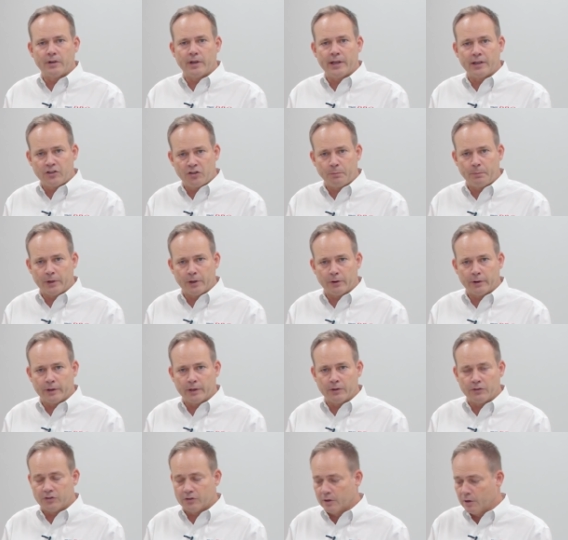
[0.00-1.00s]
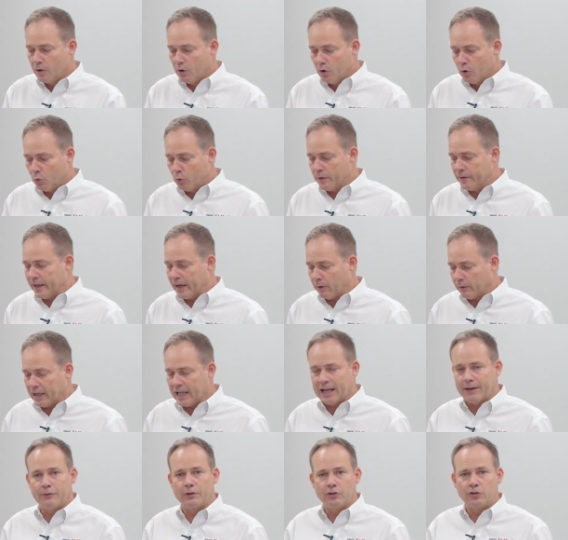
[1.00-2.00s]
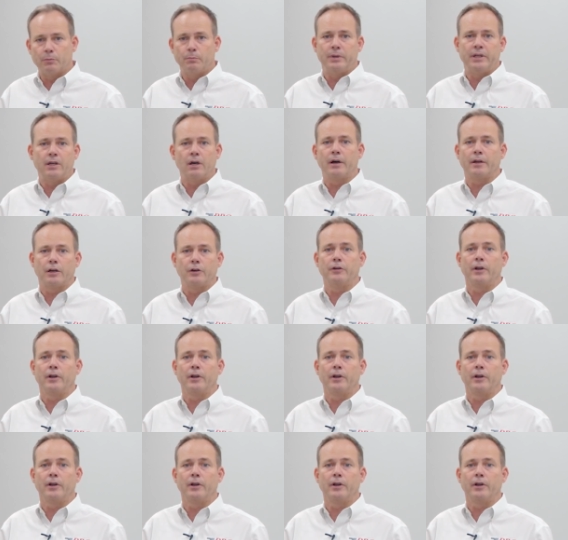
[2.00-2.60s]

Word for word: experience without having to be on a